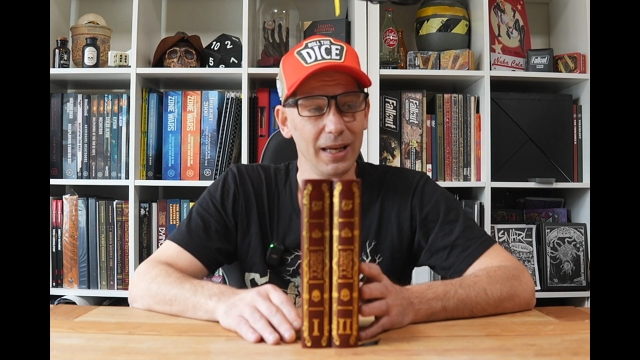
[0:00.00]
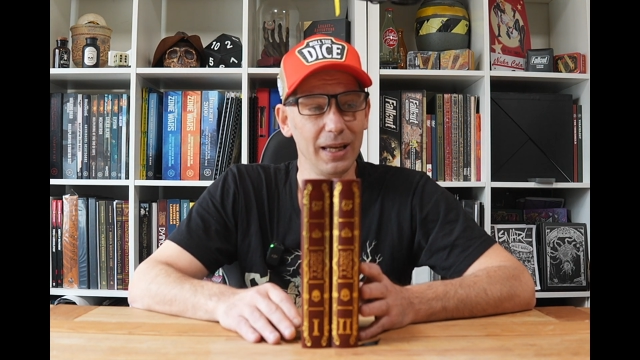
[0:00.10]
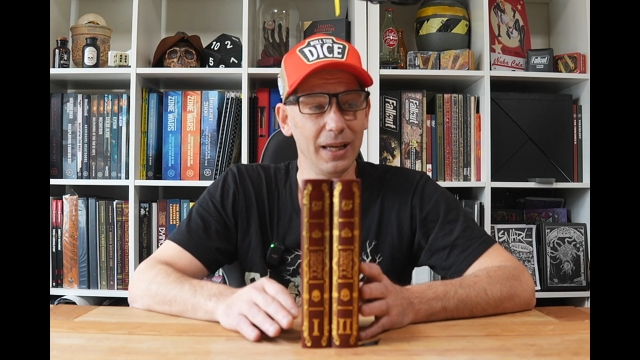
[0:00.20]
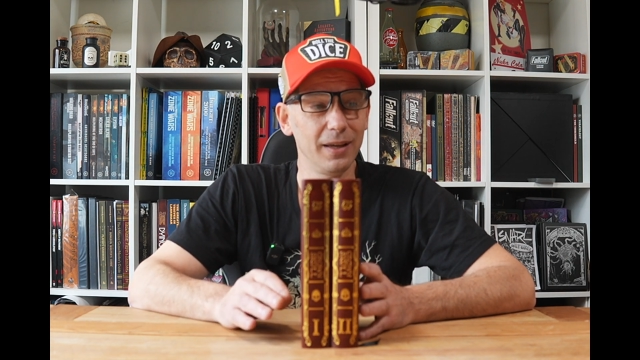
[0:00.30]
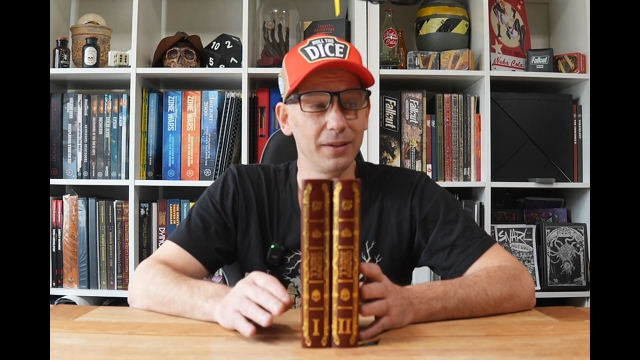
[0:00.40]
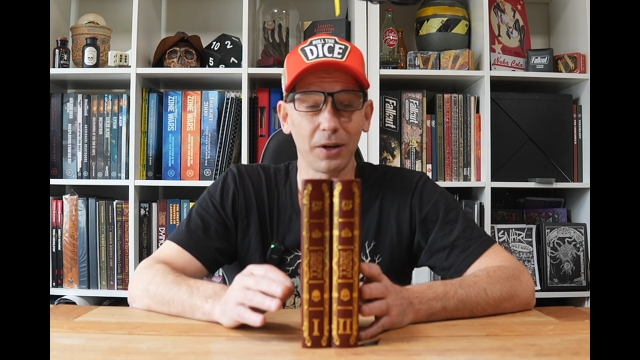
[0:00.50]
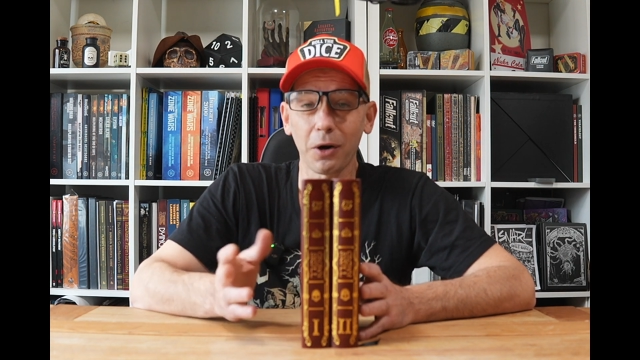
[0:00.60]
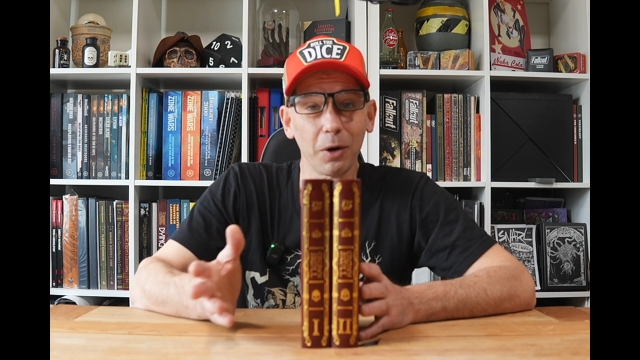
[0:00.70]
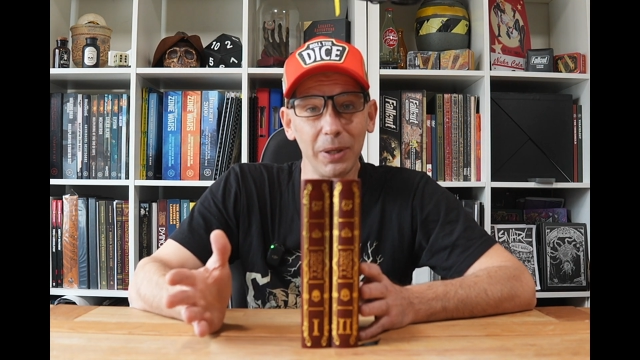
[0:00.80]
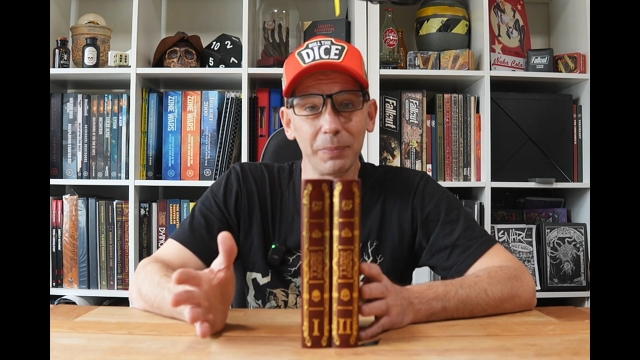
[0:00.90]
and there
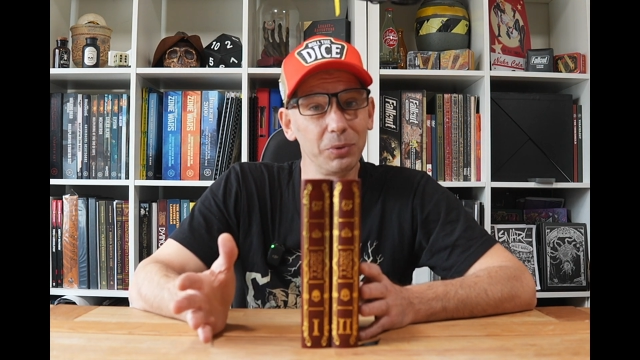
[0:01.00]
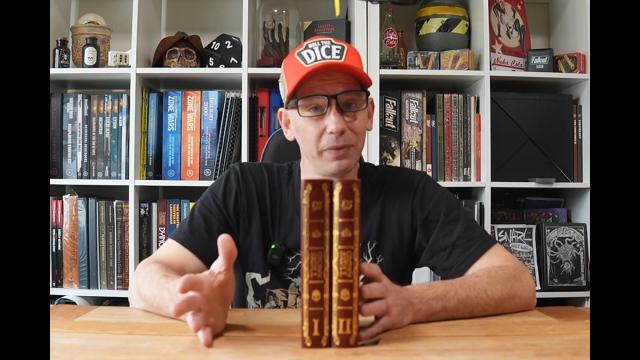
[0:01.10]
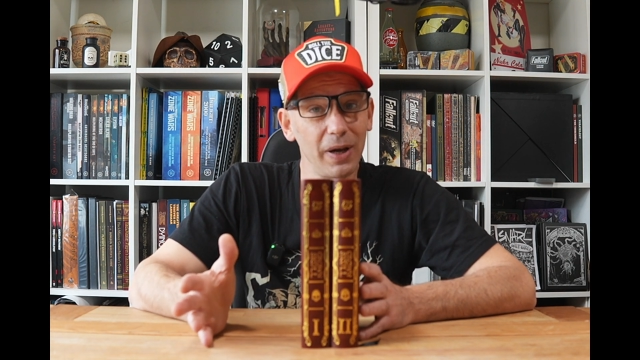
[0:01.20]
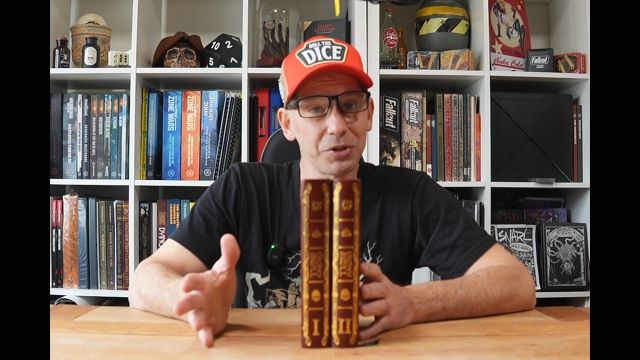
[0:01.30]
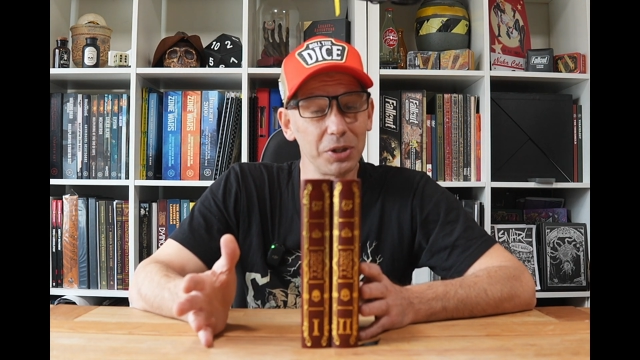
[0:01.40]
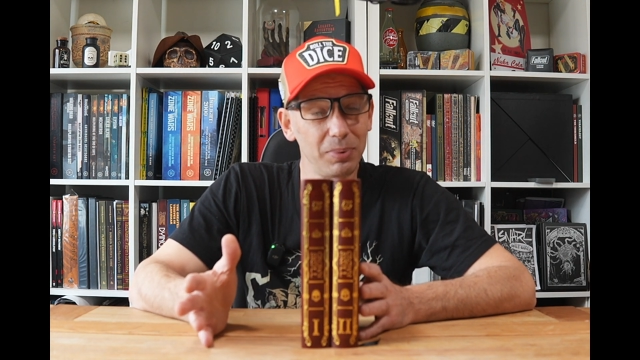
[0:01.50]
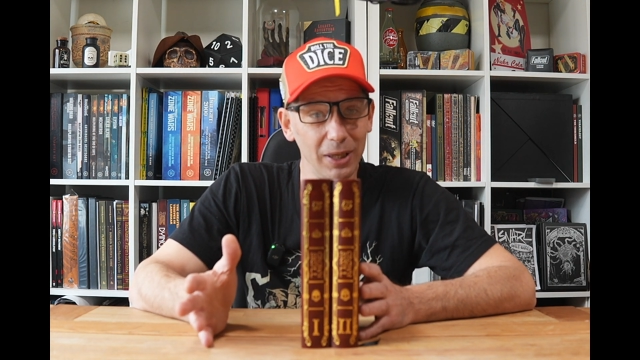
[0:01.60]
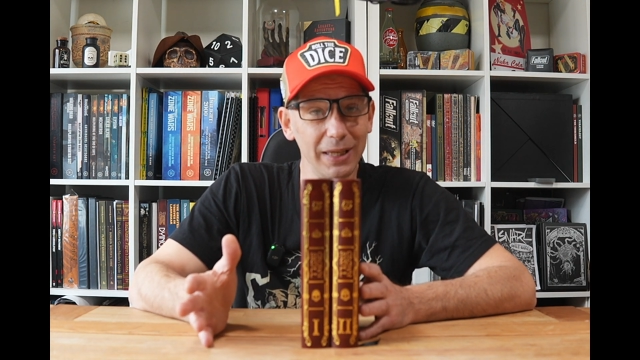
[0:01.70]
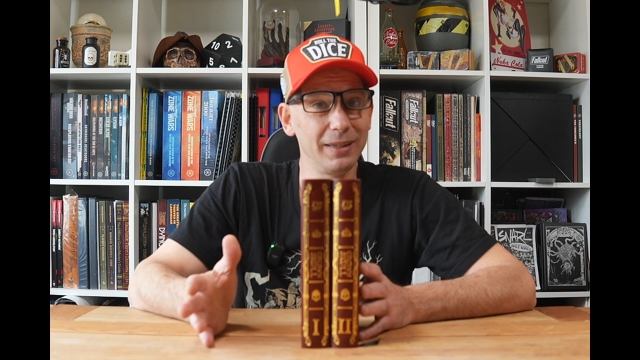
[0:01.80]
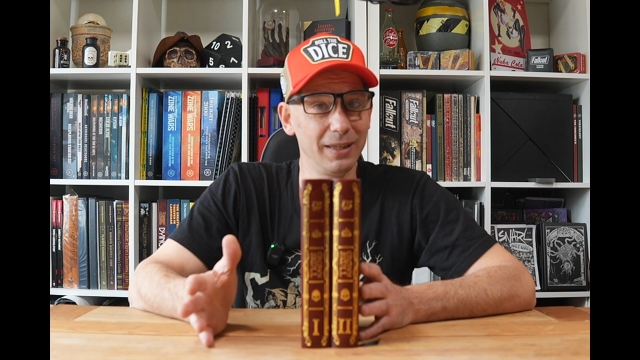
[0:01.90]
are people who have actually
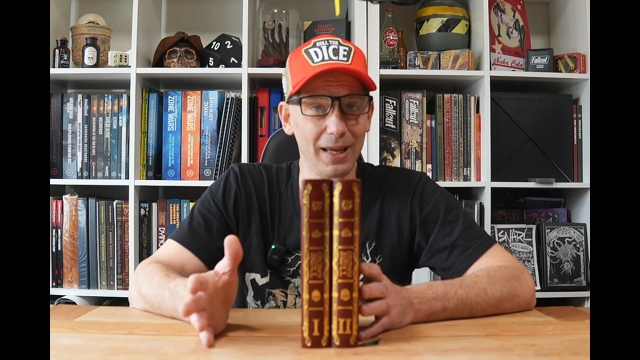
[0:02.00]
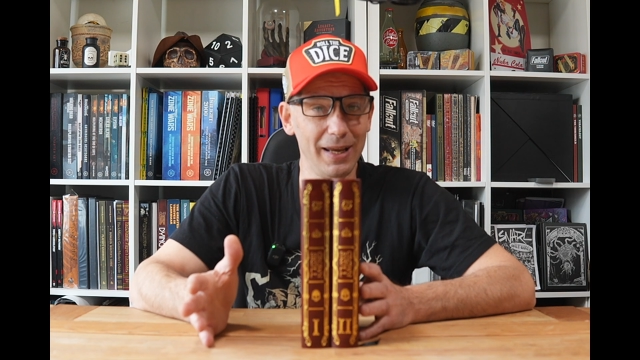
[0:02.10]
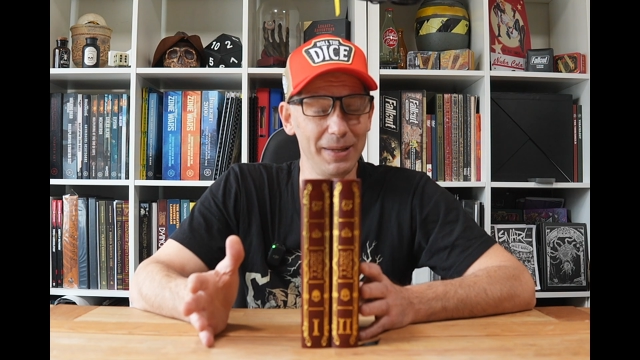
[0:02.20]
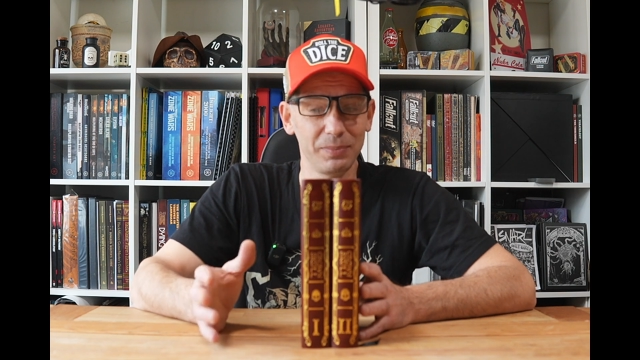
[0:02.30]
played the game.